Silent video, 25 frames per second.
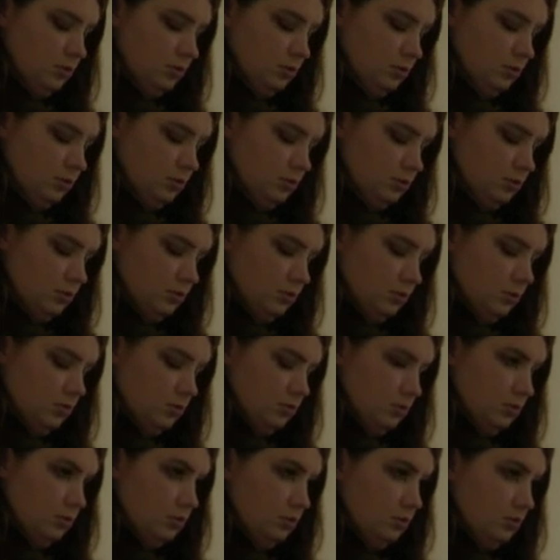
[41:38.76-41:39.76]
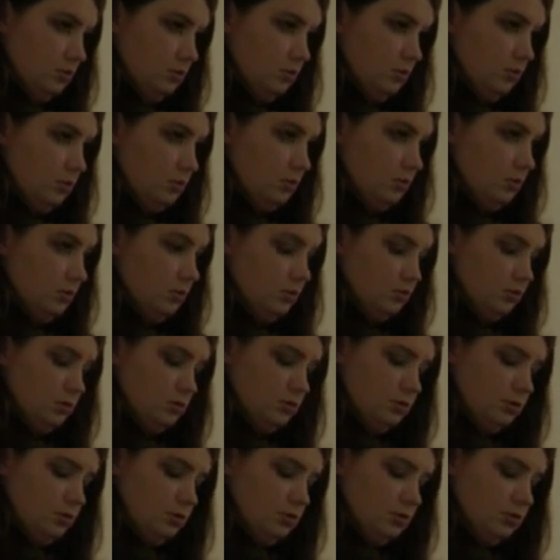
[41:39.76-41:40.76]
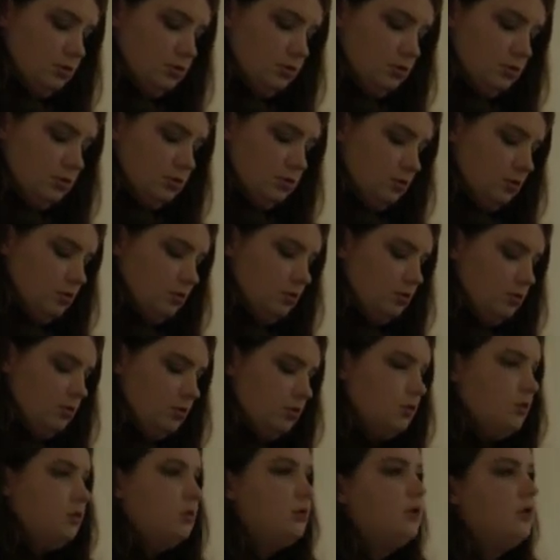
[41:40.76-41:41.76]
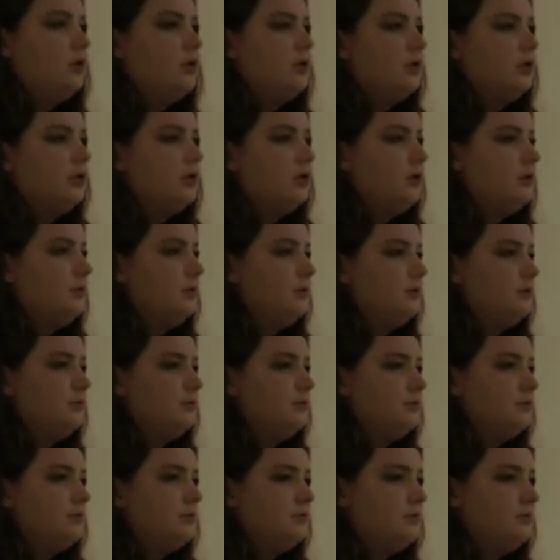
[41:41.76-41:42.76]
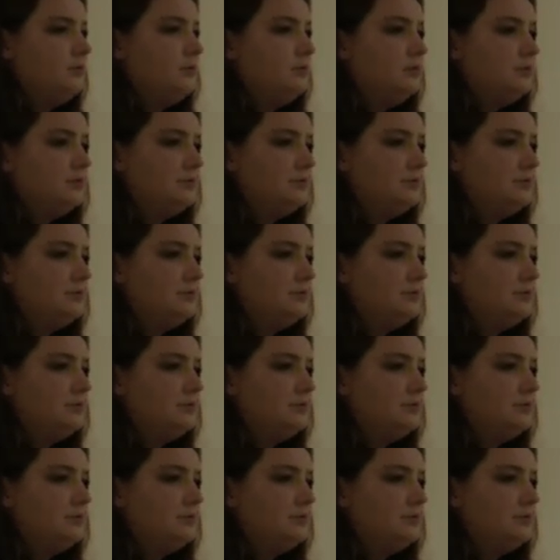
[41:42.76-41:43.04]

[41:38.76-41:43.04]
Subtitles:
(silence)